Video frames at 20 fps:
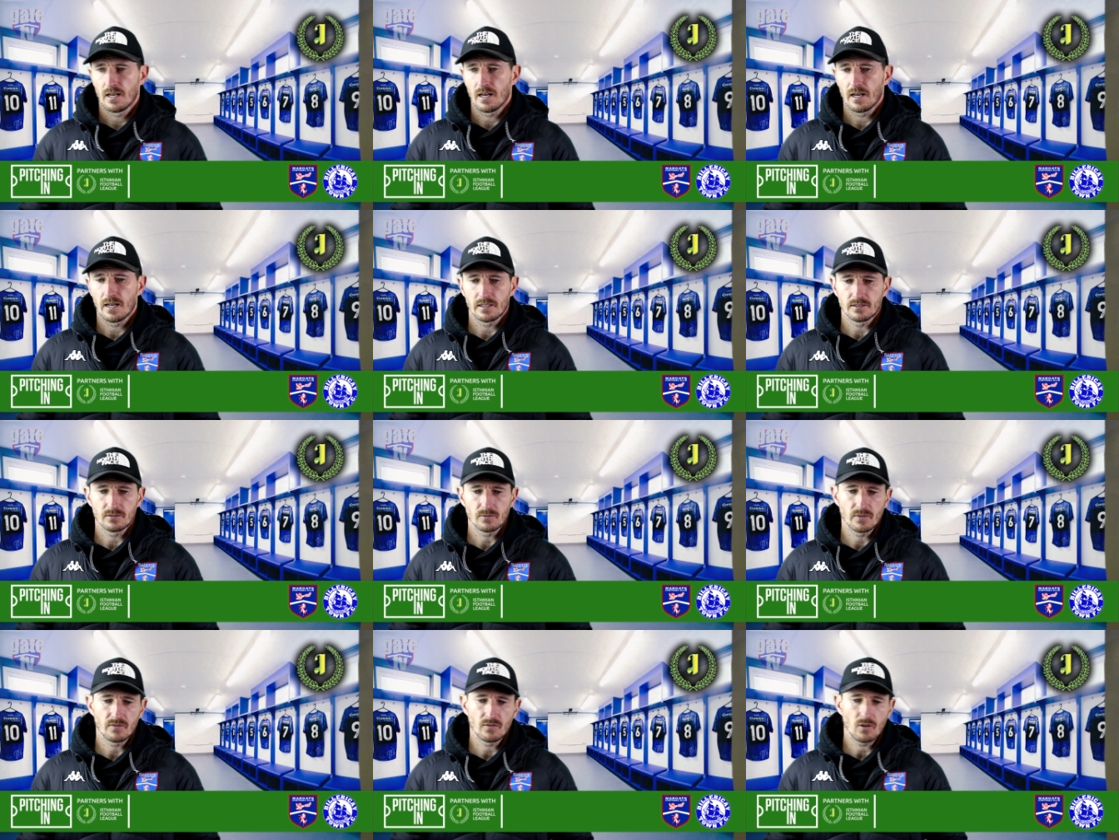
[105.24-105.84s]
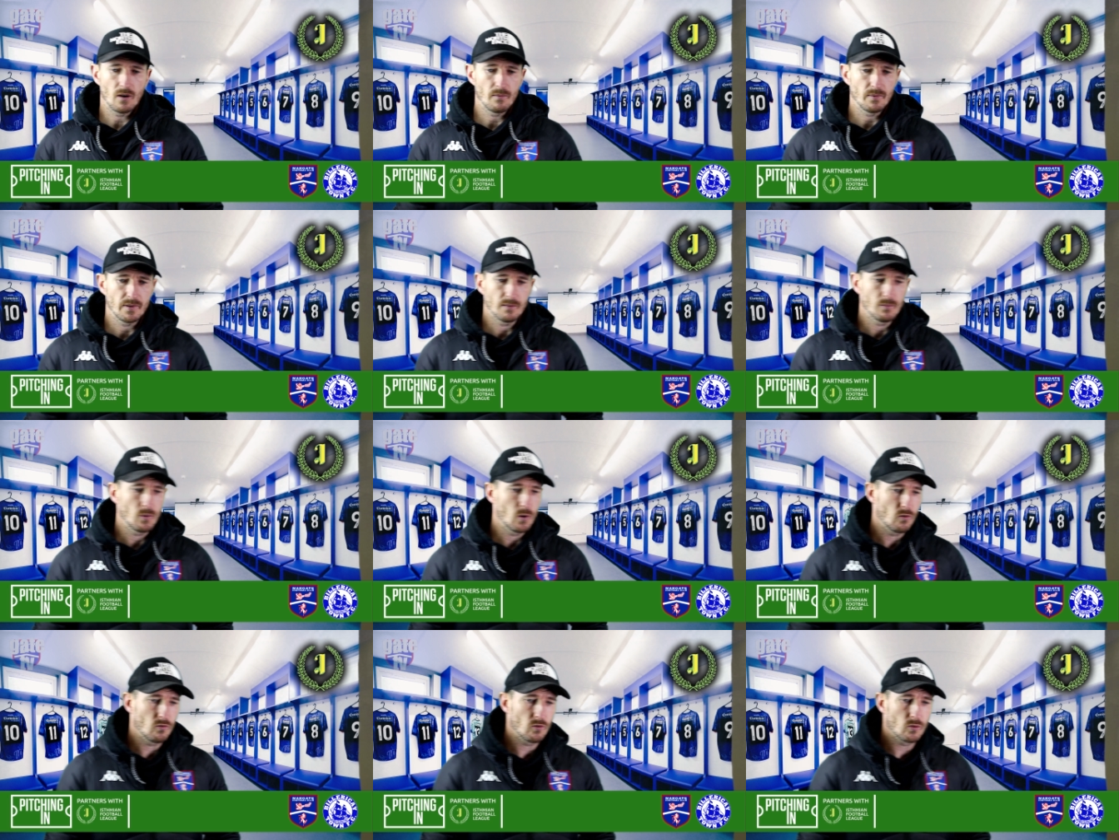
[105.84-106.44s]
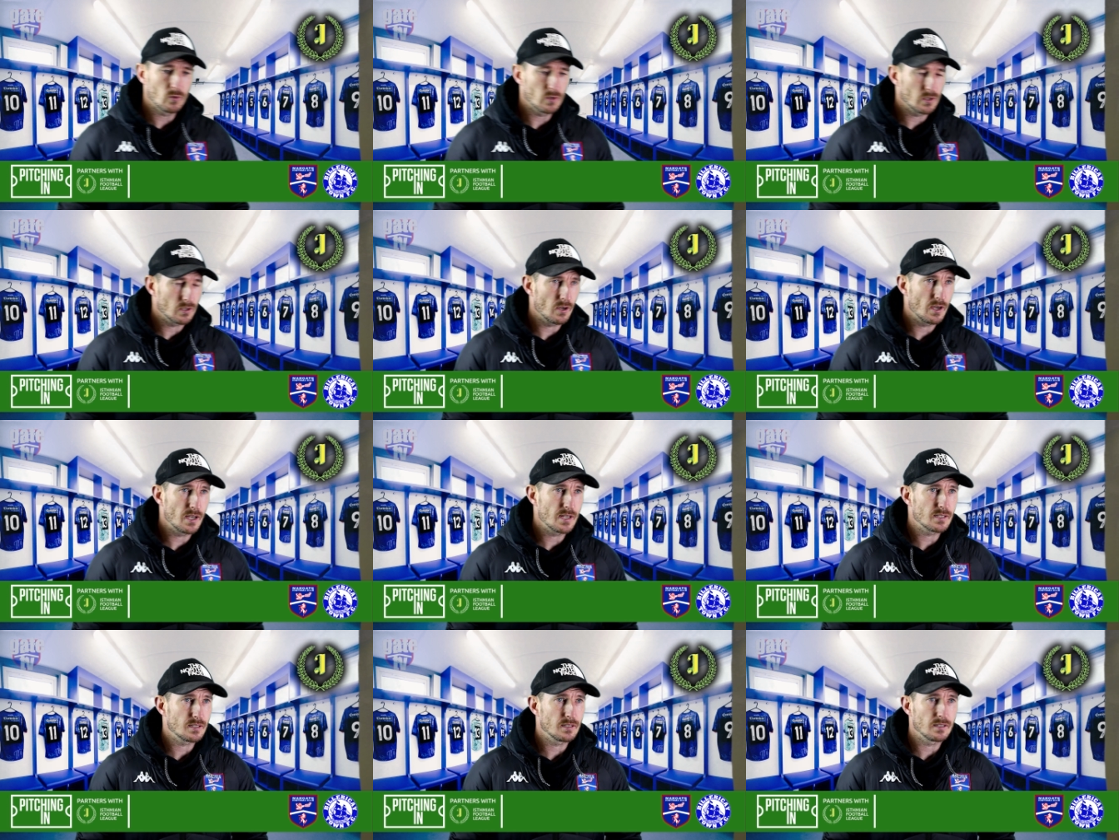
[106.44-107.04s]
and we've got to be more
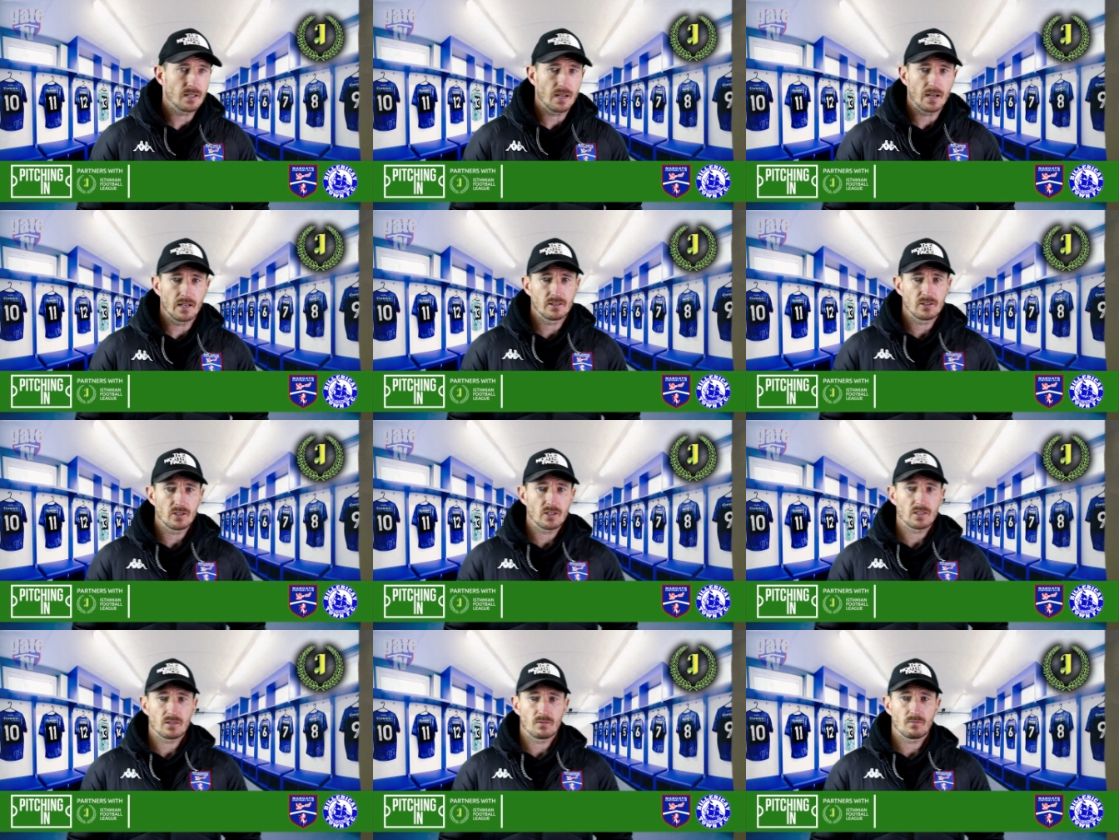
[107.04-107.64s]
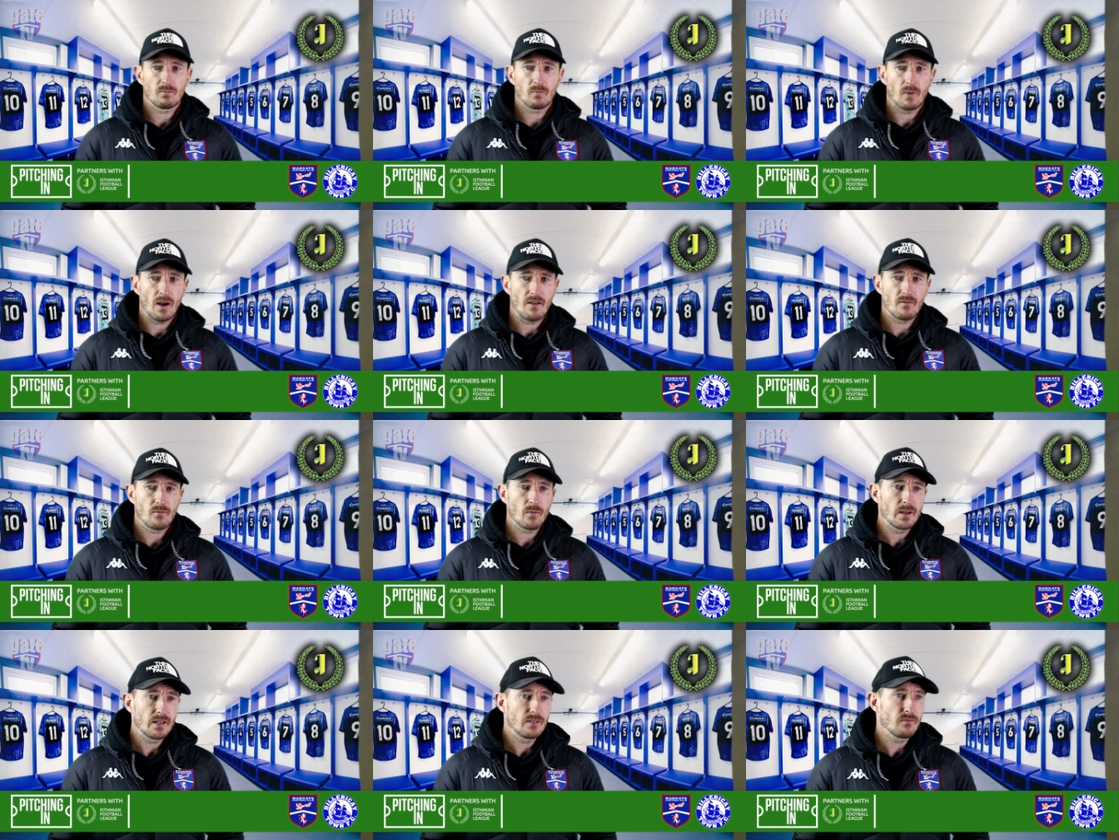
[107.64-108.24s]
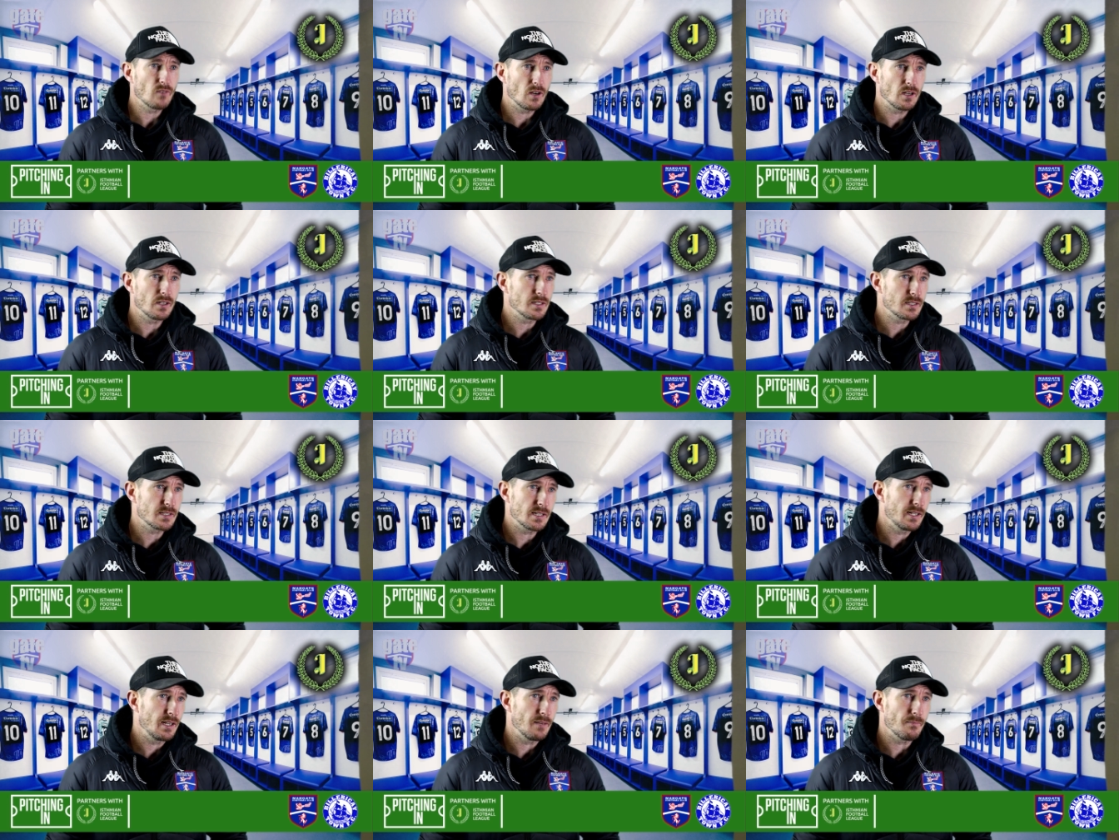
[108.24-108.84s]
organised and and just have willing
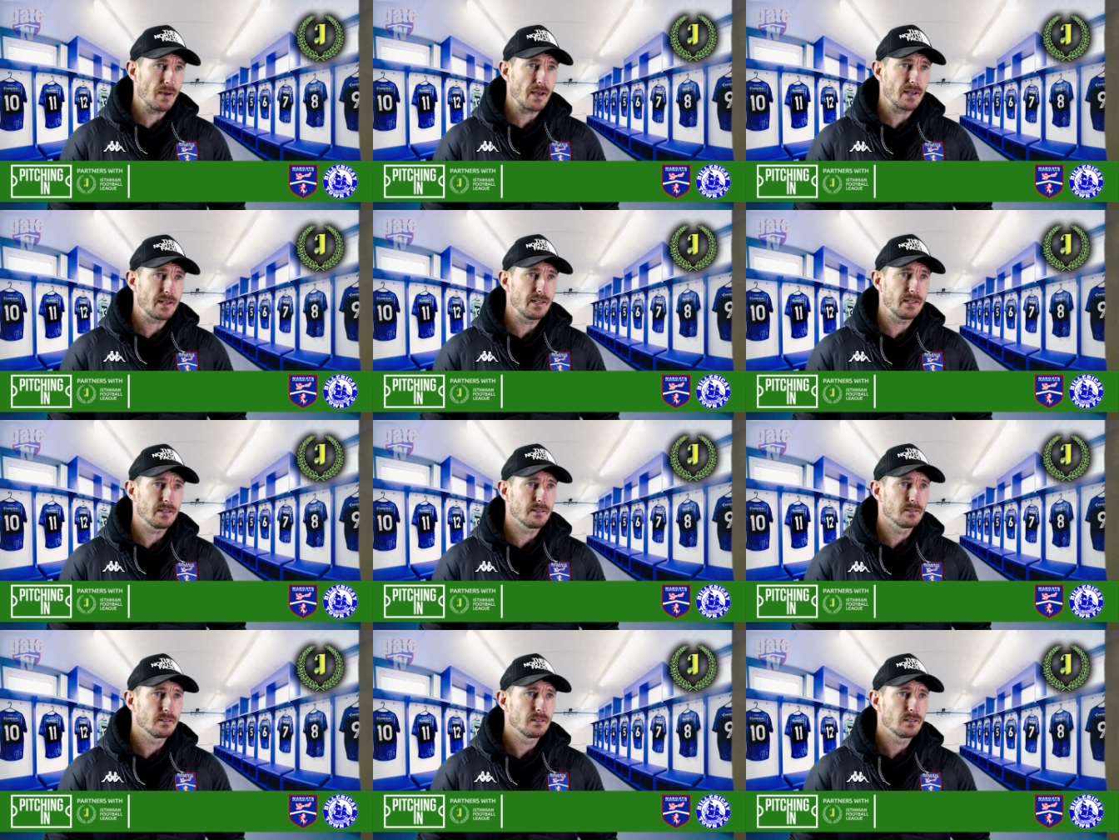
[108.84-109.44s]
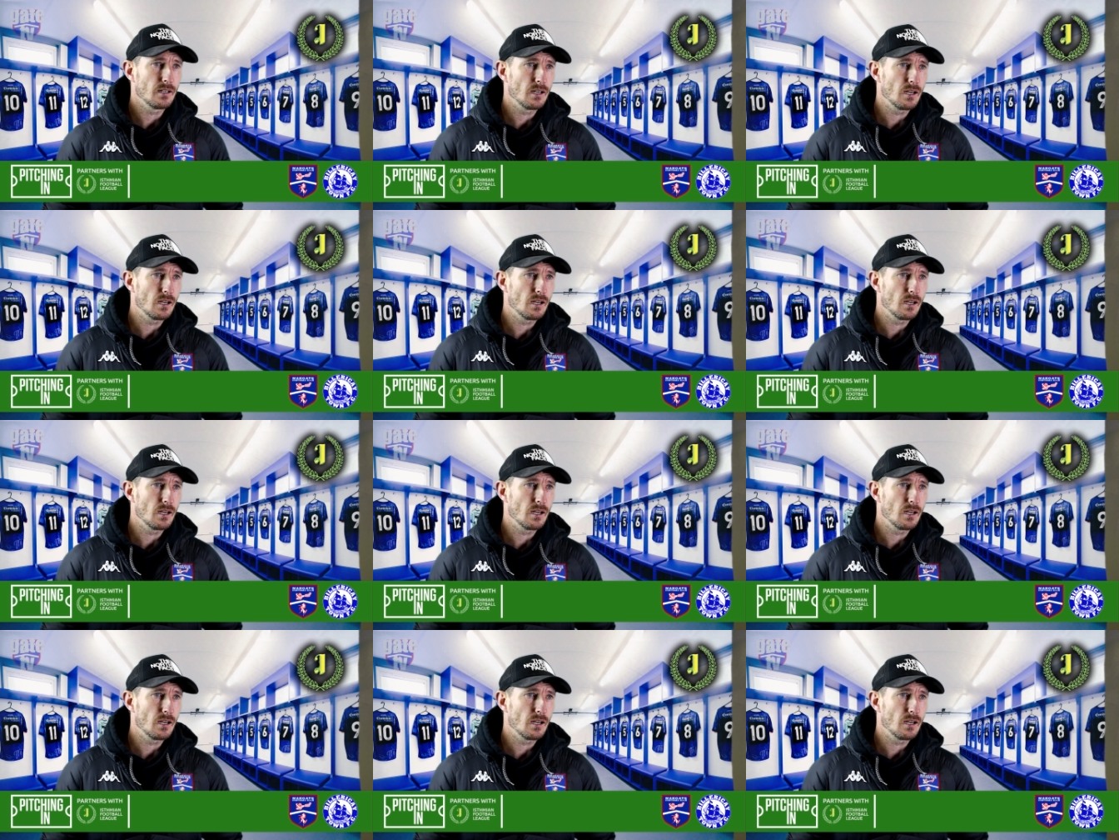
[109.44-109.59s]
runners to get back in,